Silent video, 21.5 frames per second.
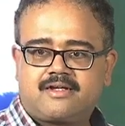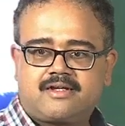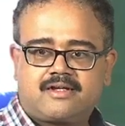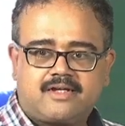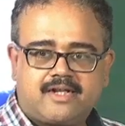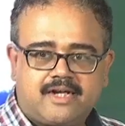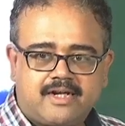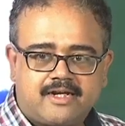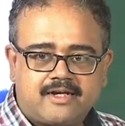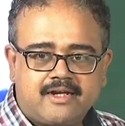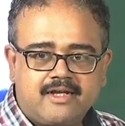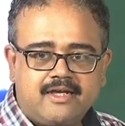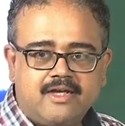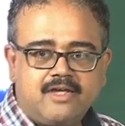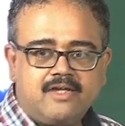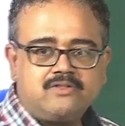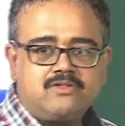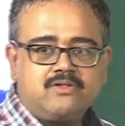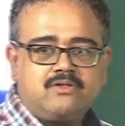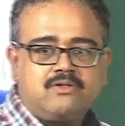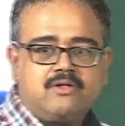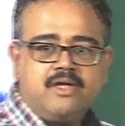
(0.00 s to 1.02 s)
correct.
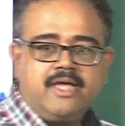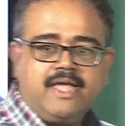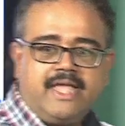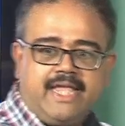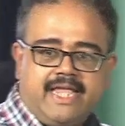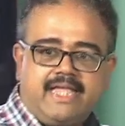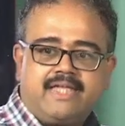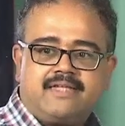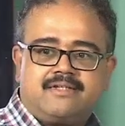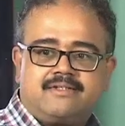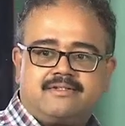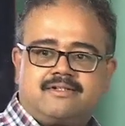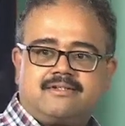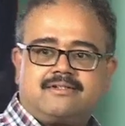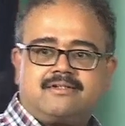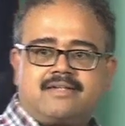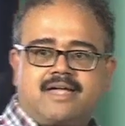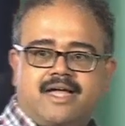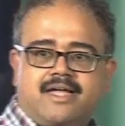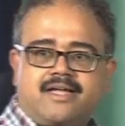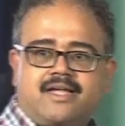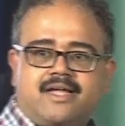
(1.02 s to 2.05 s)
So
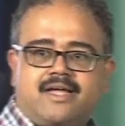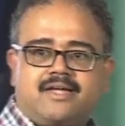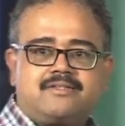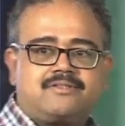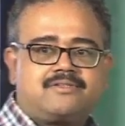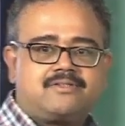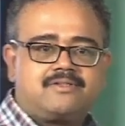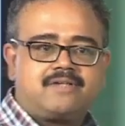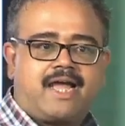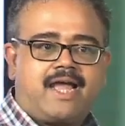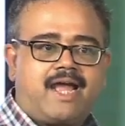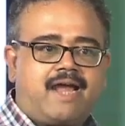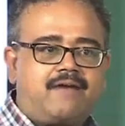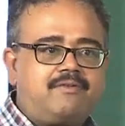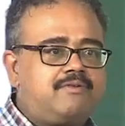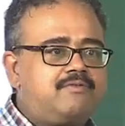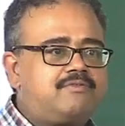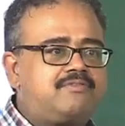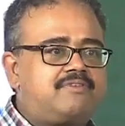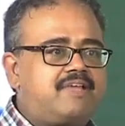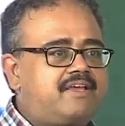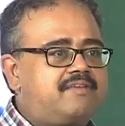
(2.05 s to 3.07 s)
I had
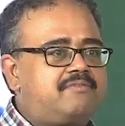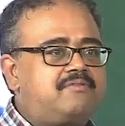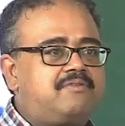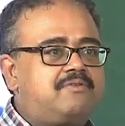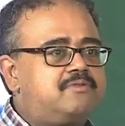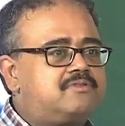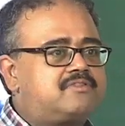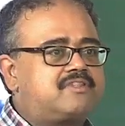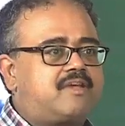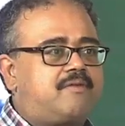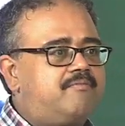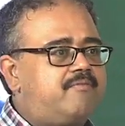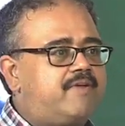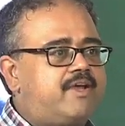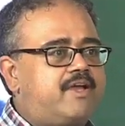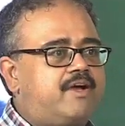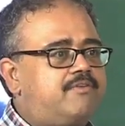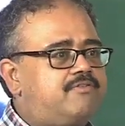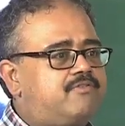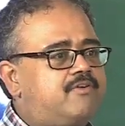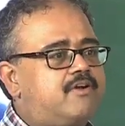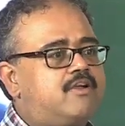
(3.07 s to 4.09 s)
to do some way
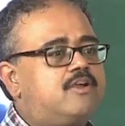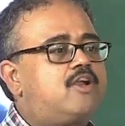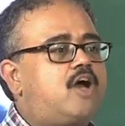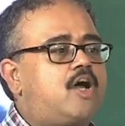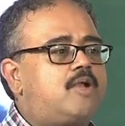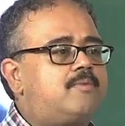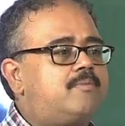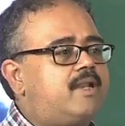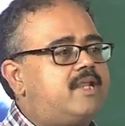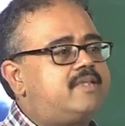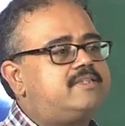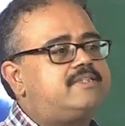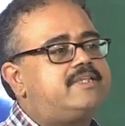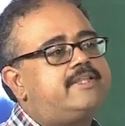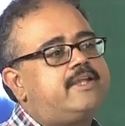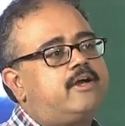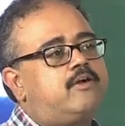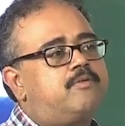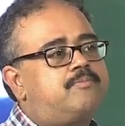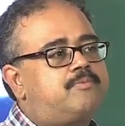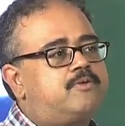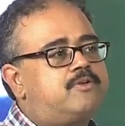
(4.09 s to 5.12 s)
of normalizing the
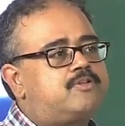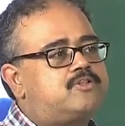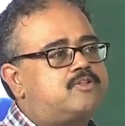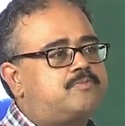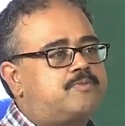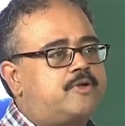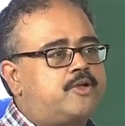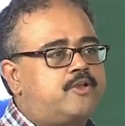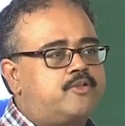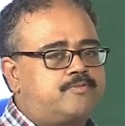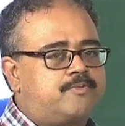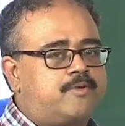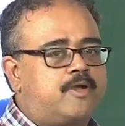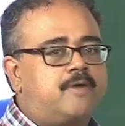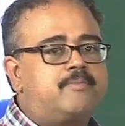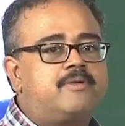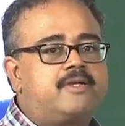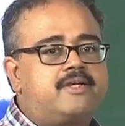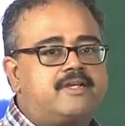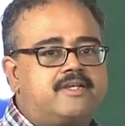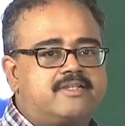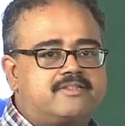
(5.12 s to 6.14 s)
outputs to produce
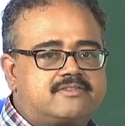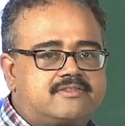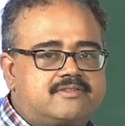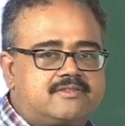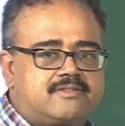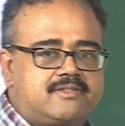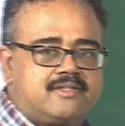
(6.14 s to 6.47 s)
probabilities,